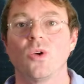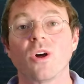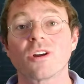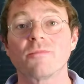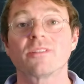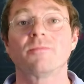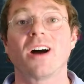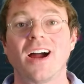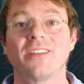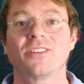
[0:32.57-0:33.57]
Welcome to
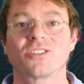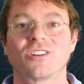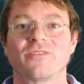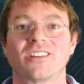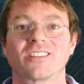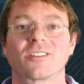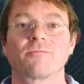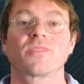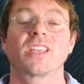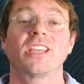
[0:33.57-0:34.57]
Behind the Surface.
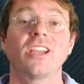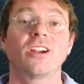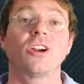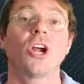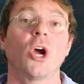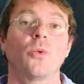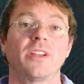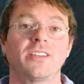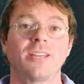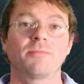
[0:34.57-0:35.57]
Here,
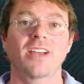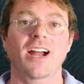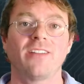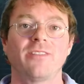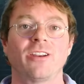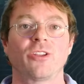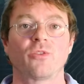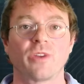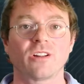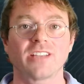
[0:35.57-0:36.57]
we deep dive into the
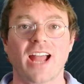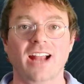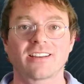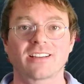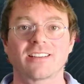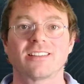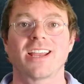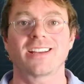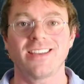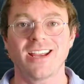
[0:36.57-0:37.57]
real tactics and
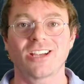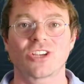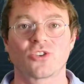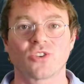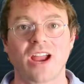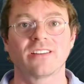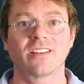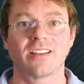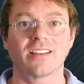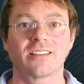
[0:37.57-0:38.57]
techniques driving
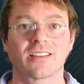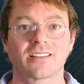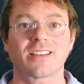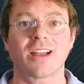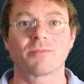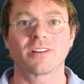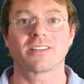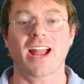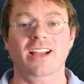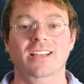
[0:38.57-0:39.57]
today's cyber
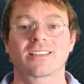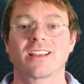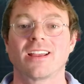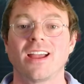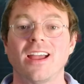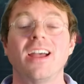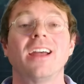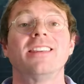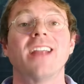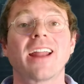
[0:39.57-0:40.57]
attacks.
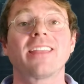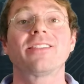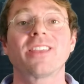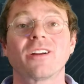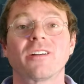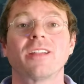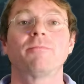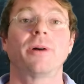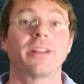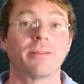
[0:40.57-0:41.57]
Not in theory,
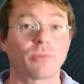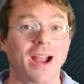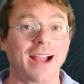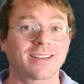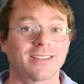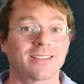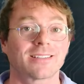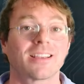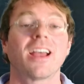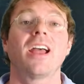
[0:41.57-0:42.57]
but in practice.